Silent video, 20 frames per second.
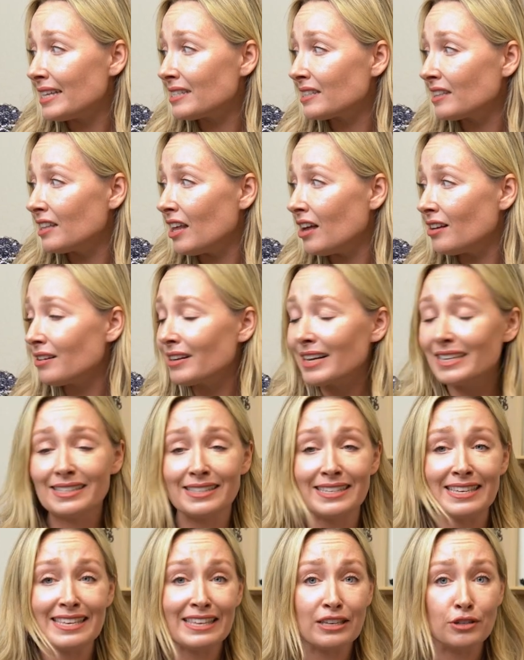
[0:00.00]
as long
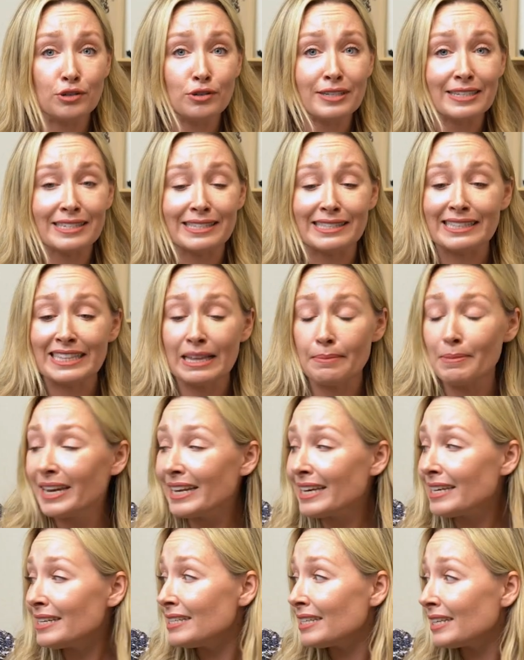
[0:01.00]
as the yield is
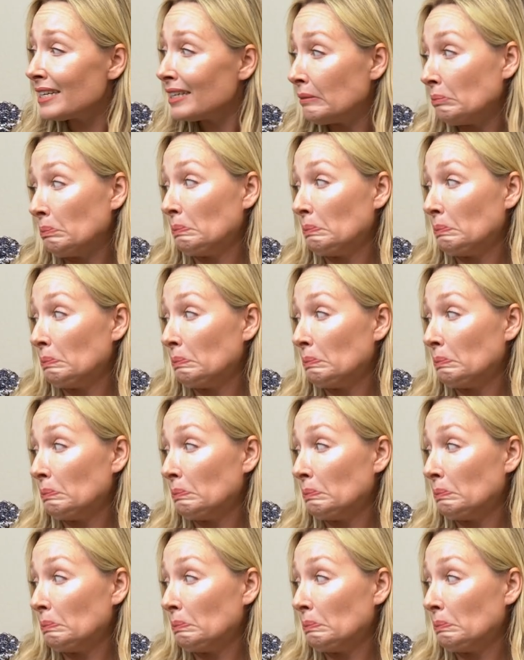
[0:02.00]
limited.